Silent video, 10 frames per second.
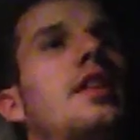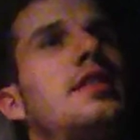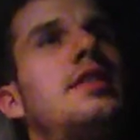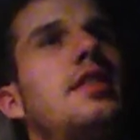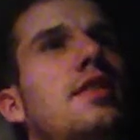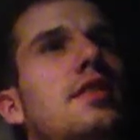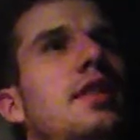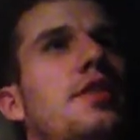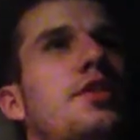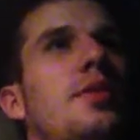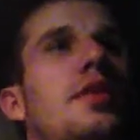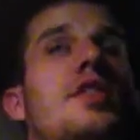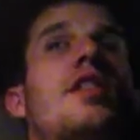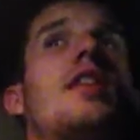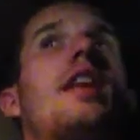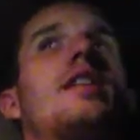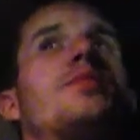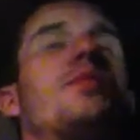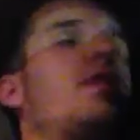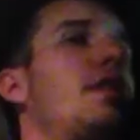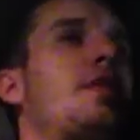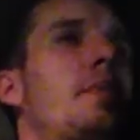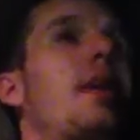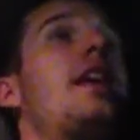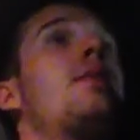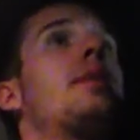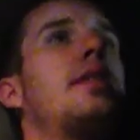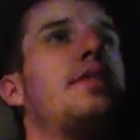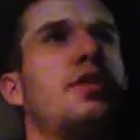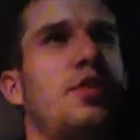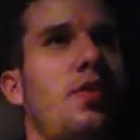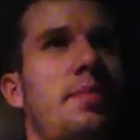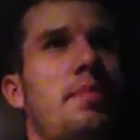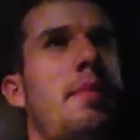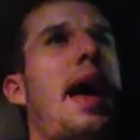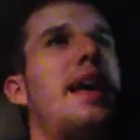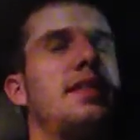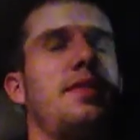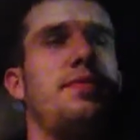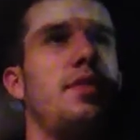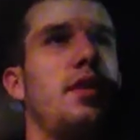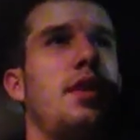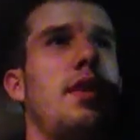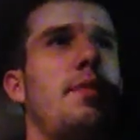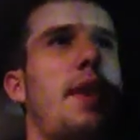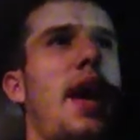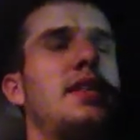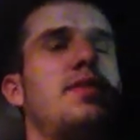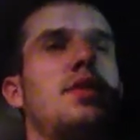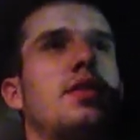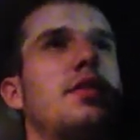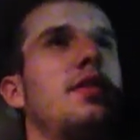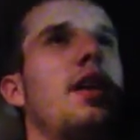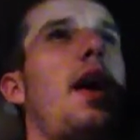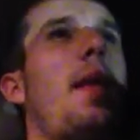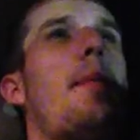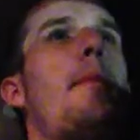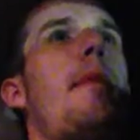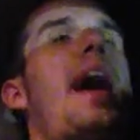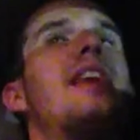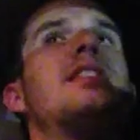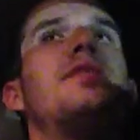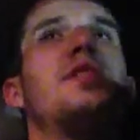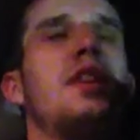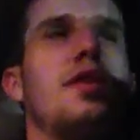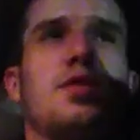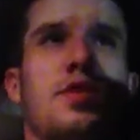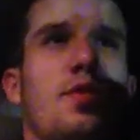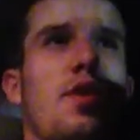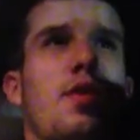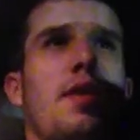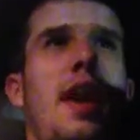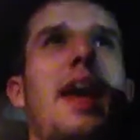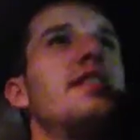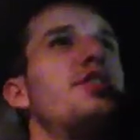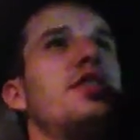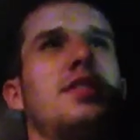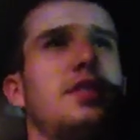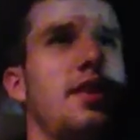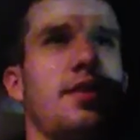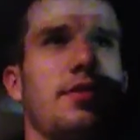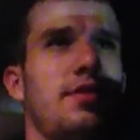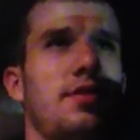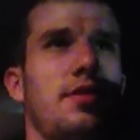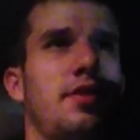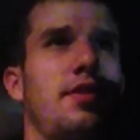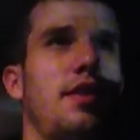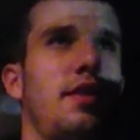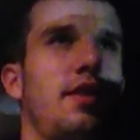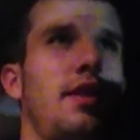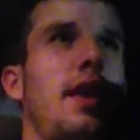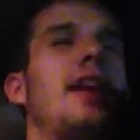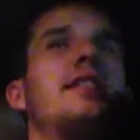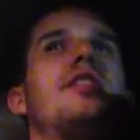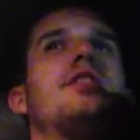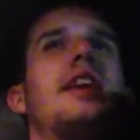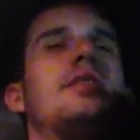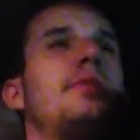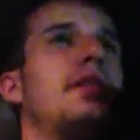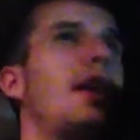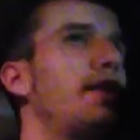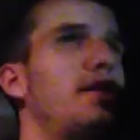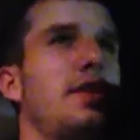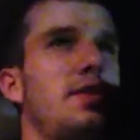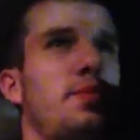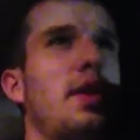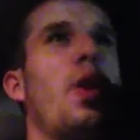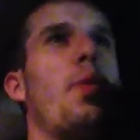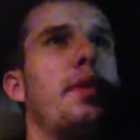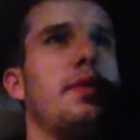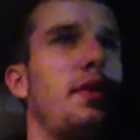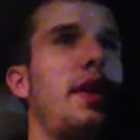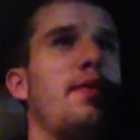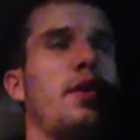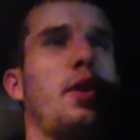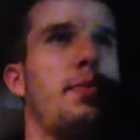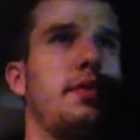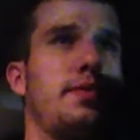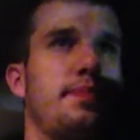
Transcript: out as a Dillard's, not sure what it started out as. Another behemoth of a store. Massive Dillard's. Massive Sears store. Ancient Sears. That Sears hasn't been touched since it opened, whenever it opened.